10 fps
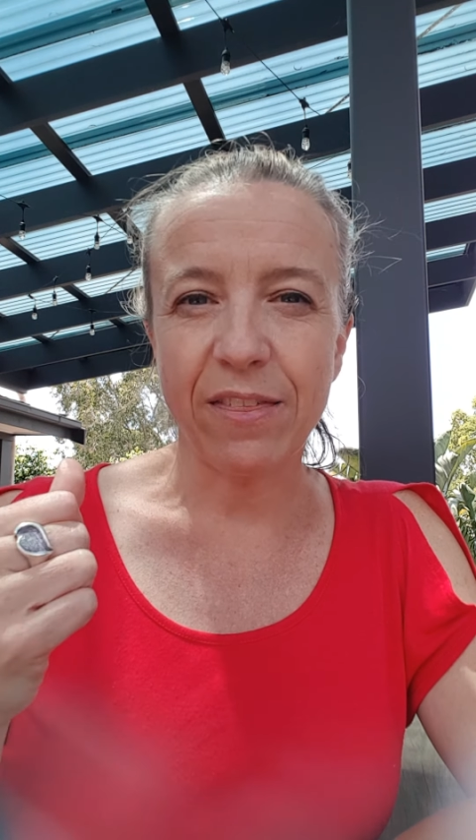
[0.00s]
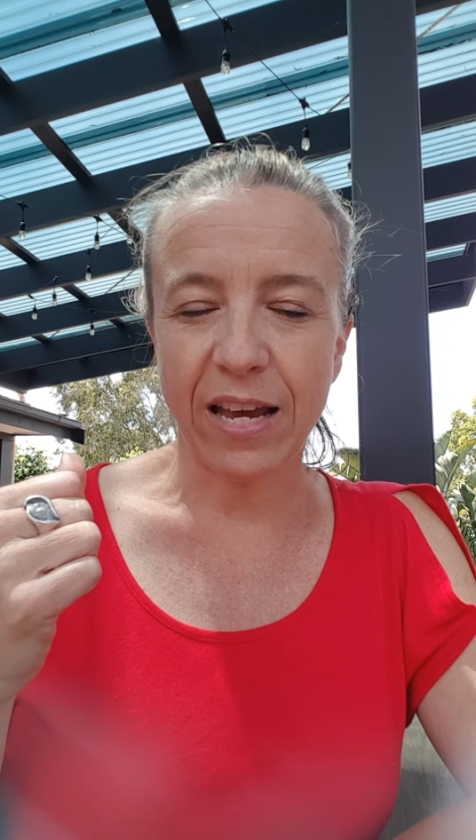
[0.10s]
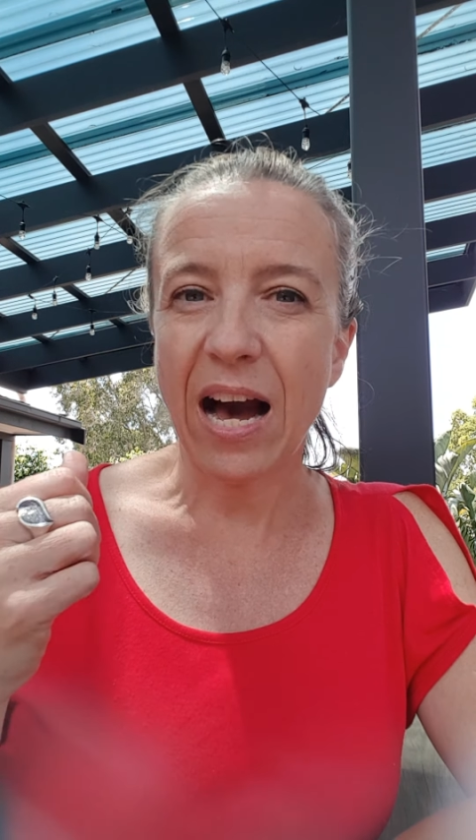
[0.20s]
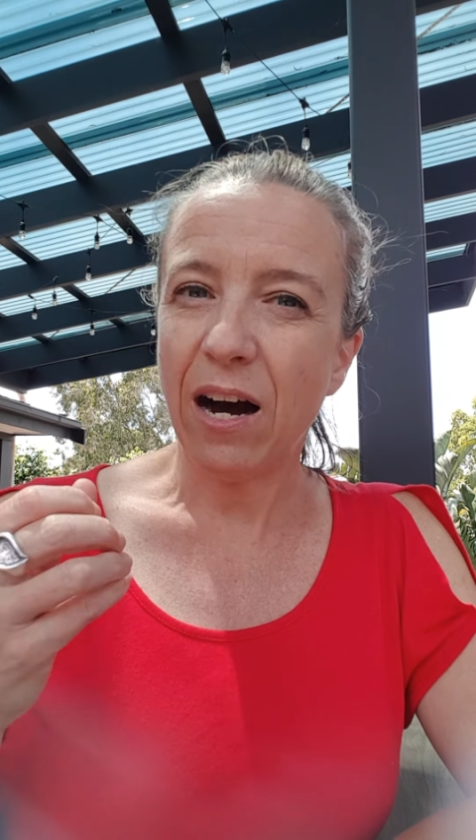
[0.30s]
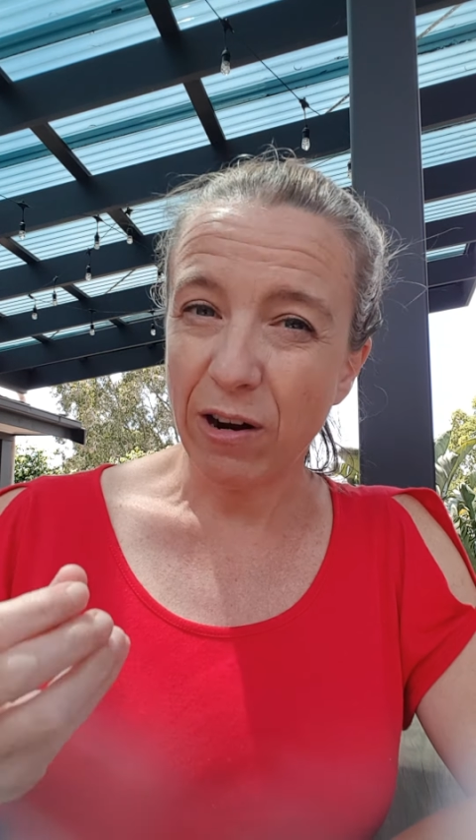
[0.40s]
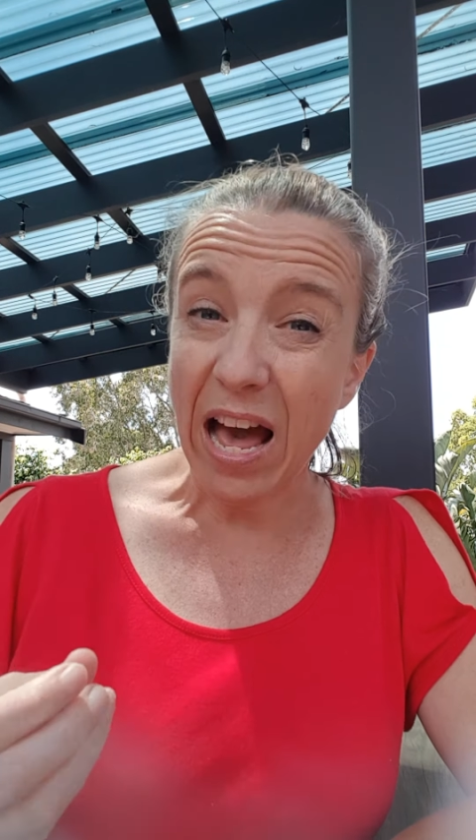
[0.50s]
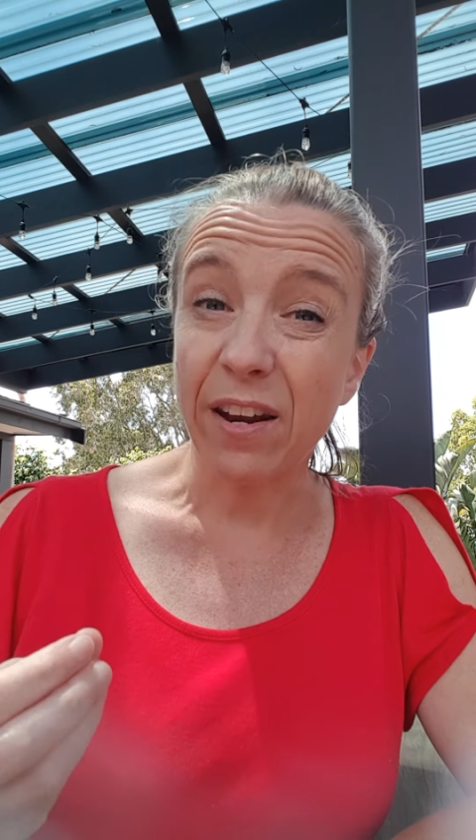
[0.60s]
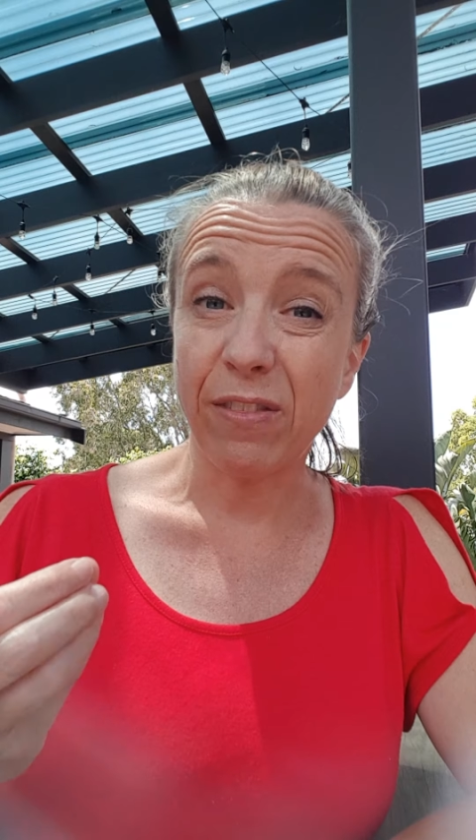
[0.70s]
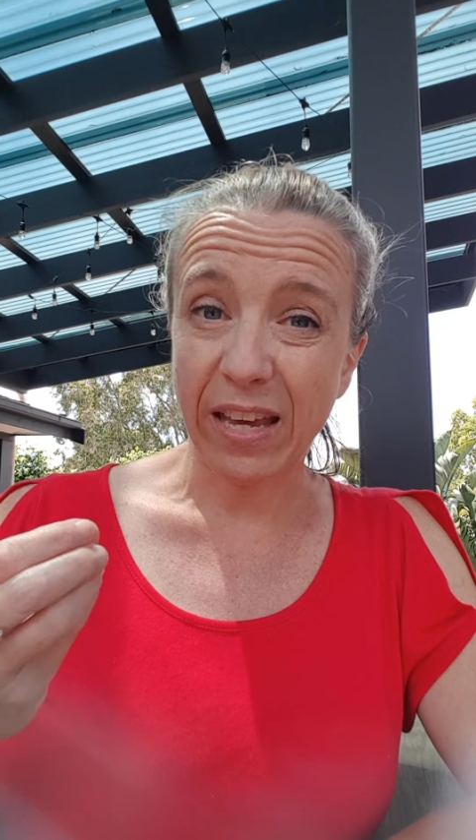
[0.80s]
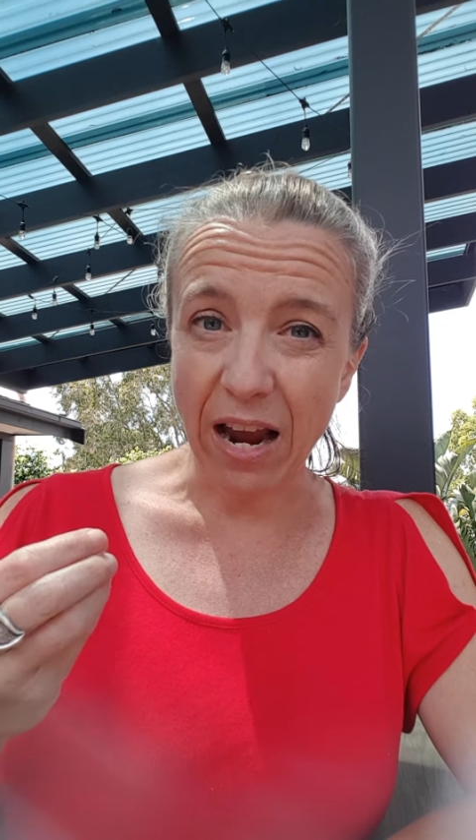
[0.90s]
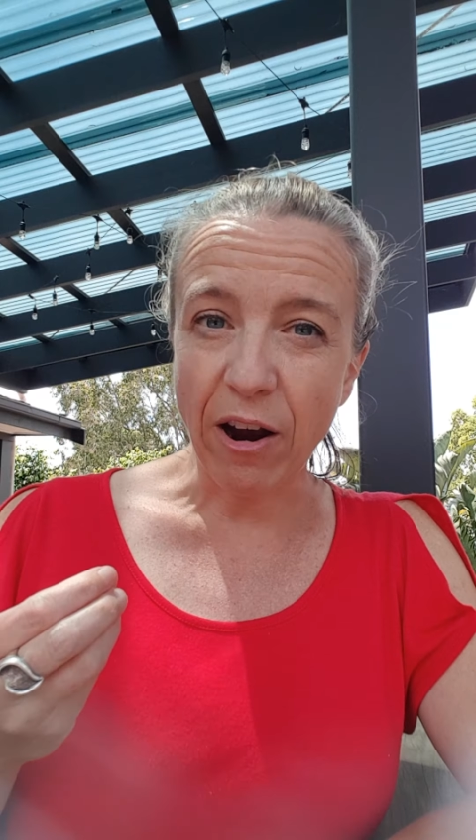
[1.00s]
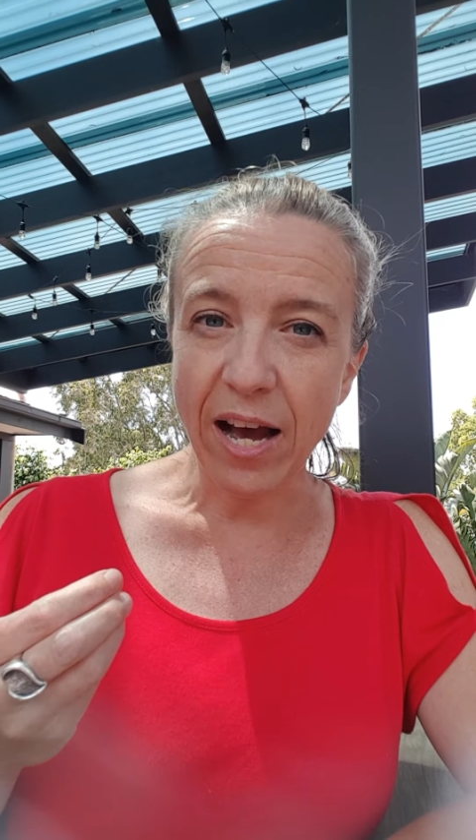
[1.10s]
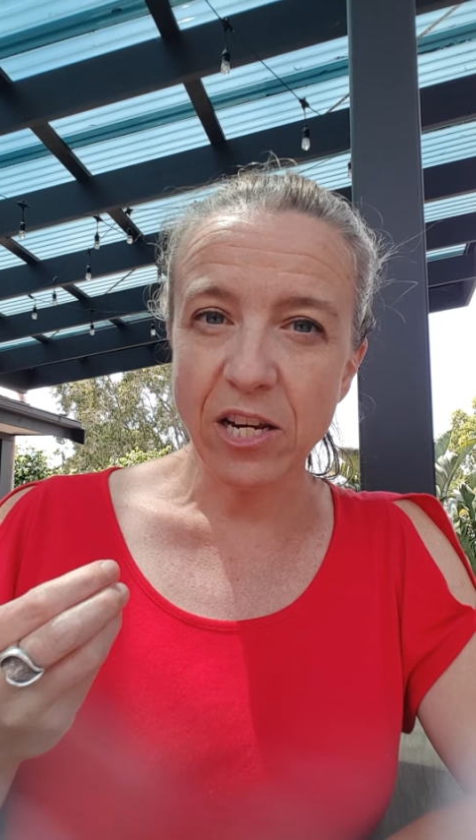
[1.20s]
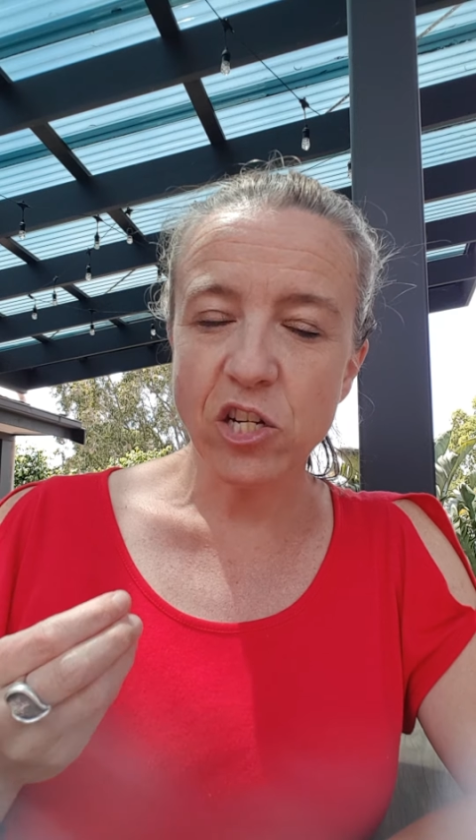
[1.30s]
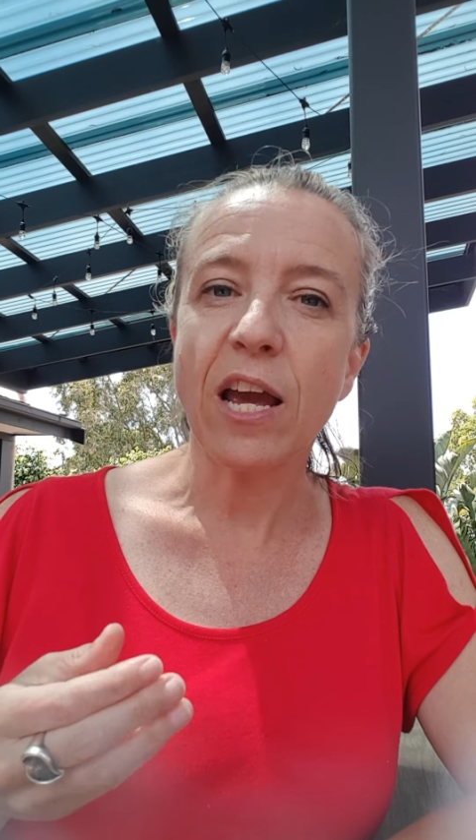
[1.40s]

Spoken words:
the car out of the garage